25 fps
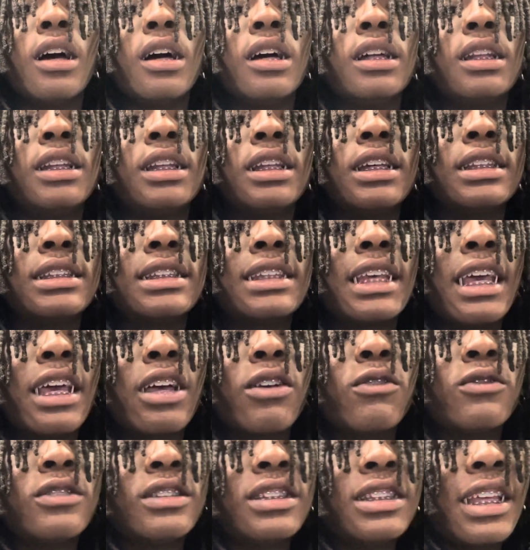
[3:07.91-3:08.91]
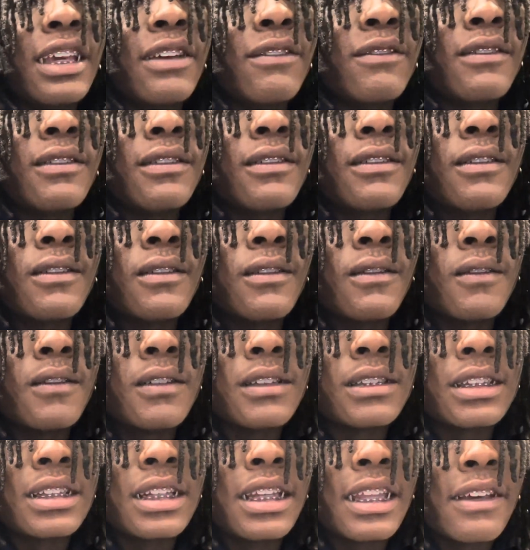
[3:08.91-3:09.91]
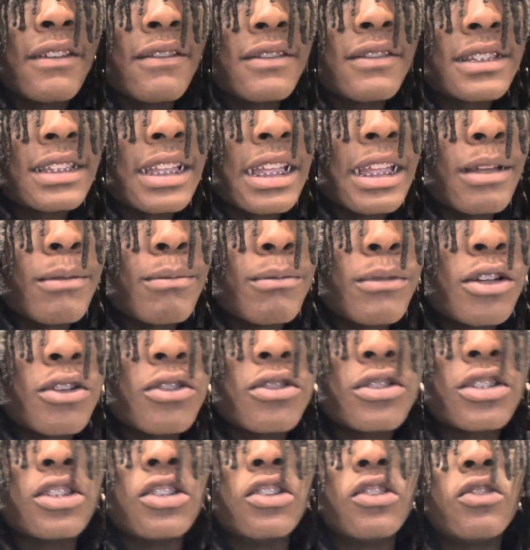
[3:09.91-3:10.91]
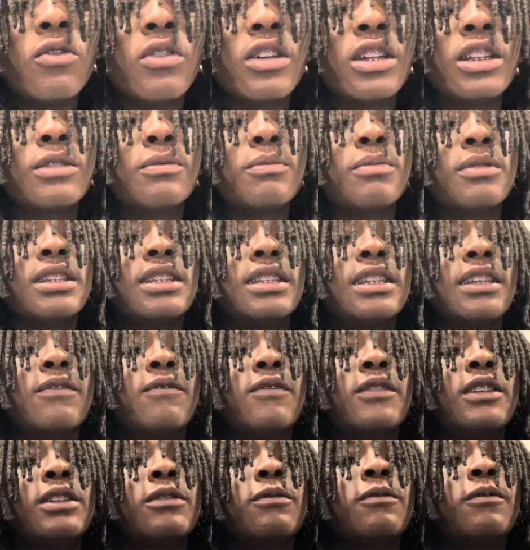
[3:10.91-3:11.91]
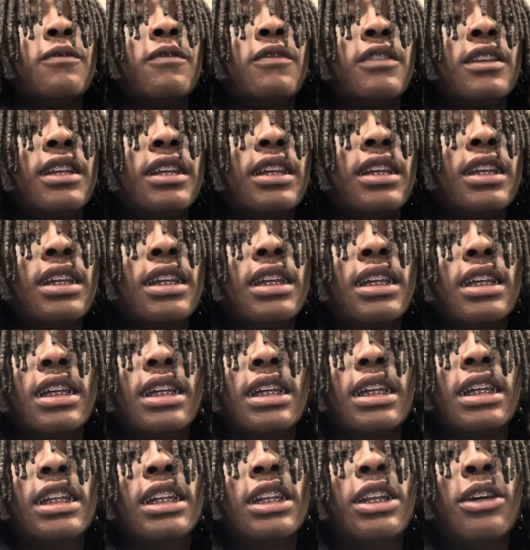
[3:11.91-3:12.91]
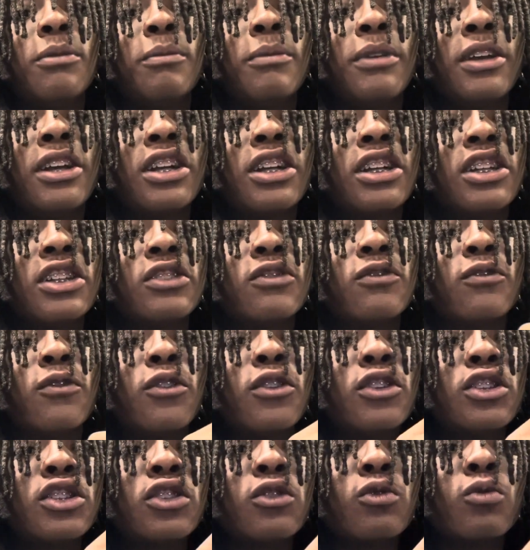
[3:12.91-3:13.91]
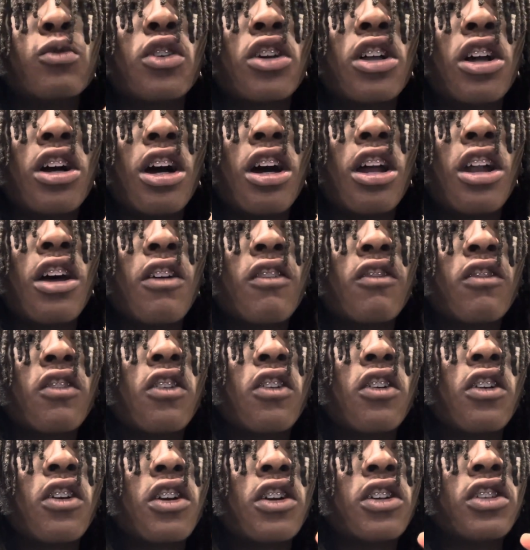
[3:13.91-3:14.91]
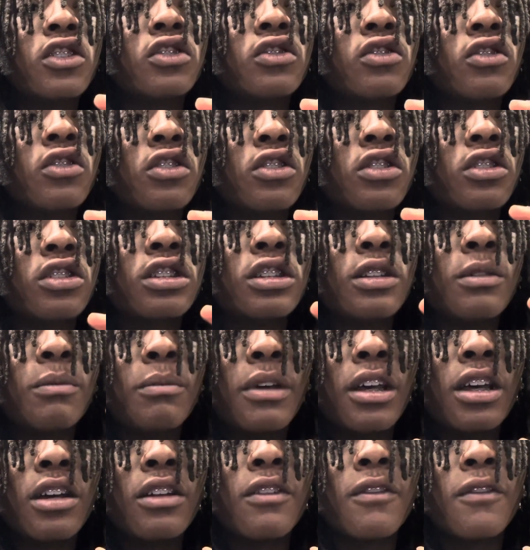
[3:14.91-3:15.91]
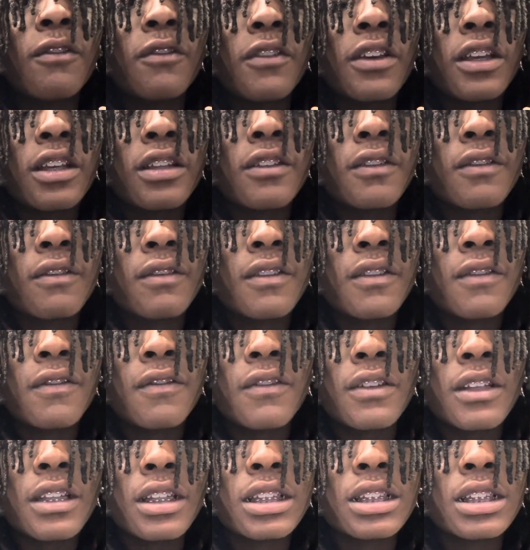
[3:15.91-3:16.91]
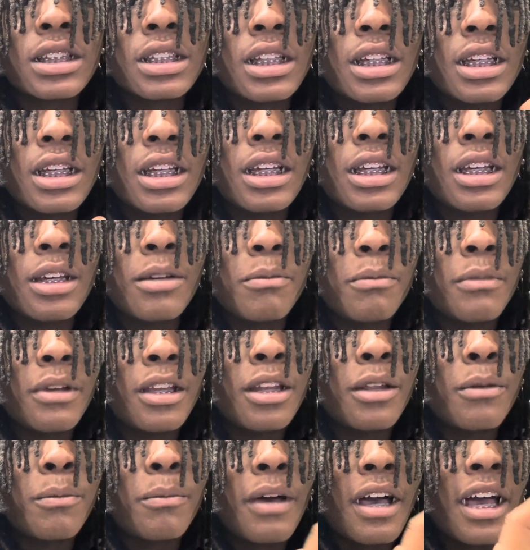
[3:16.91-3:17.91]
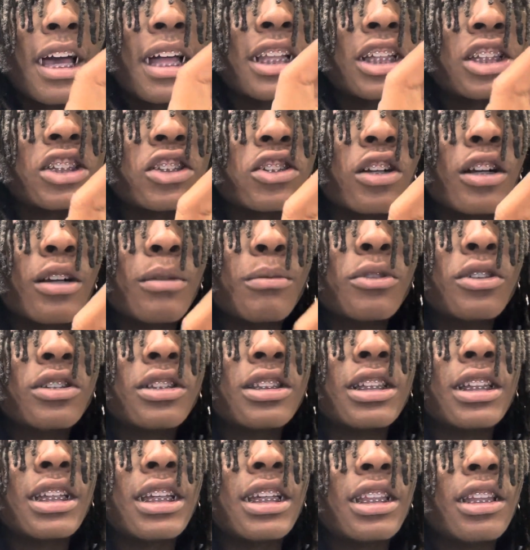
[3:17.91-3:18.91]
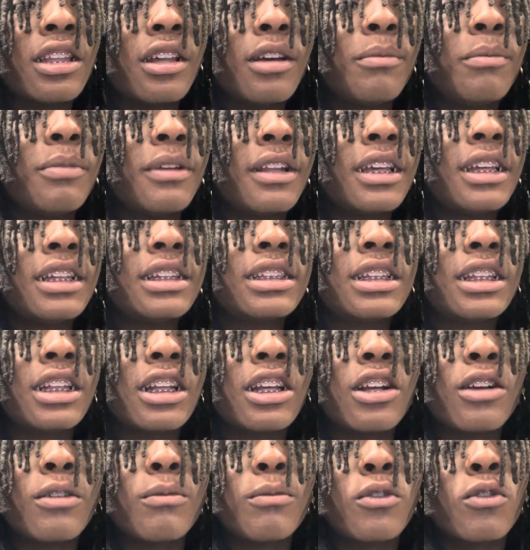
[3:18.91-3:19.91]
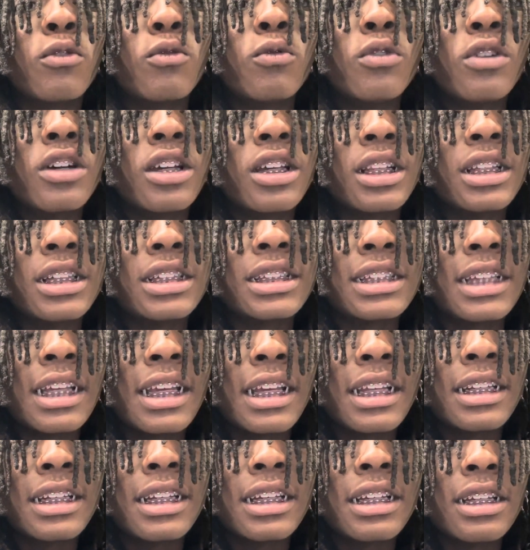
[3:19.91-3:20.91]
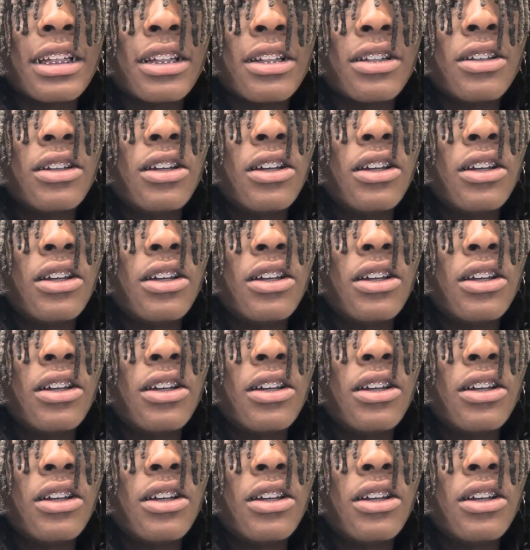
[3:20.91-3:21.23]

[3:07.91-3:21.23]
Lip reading: The attack was a devastating blow to U.S. Pacific Fleet. The American forces were caught off guard and struggled to mount effective defense. Many pilots scrambled to get their planes in the air, but quickly shot down.